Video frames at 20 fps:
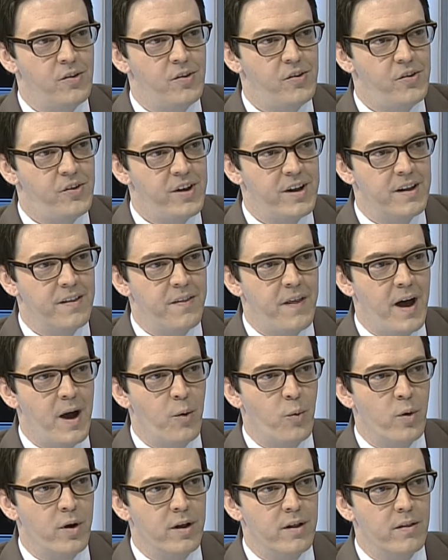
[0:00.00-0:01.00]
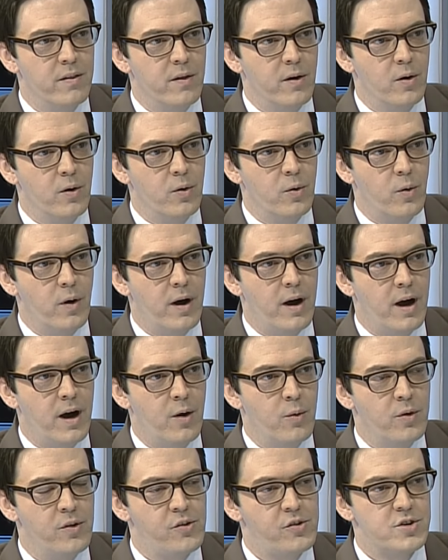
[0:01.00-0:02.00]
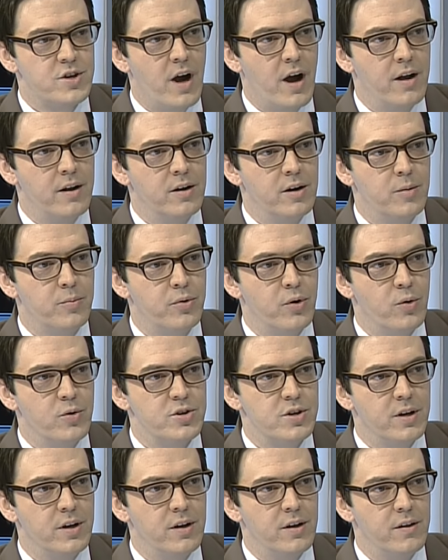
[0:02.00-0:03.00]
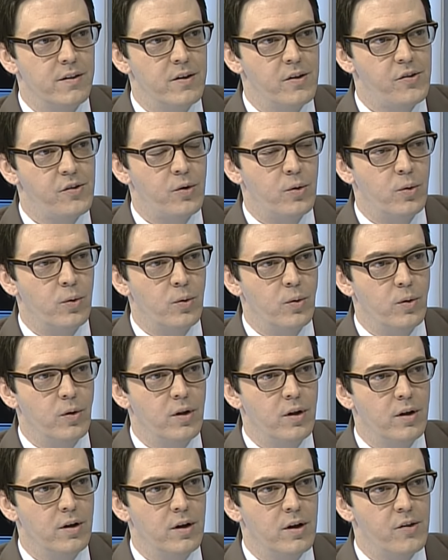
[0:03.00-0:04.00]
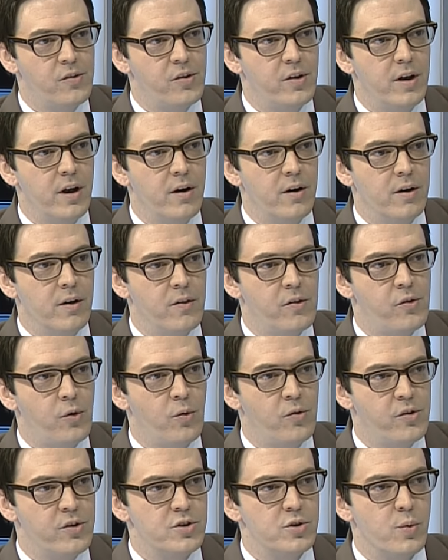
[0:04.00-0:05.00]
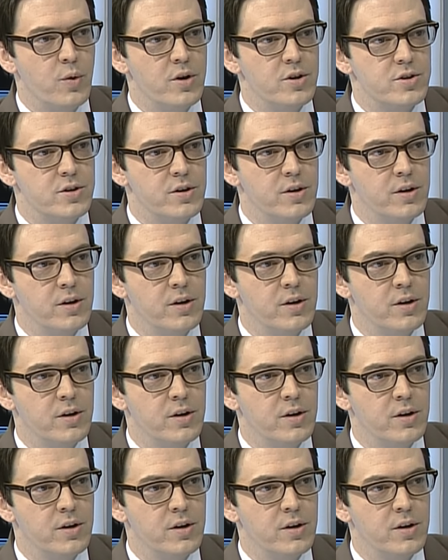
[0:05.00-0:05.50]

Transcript: see it that way, though. How is China approaching this whole scenario, this whole situation?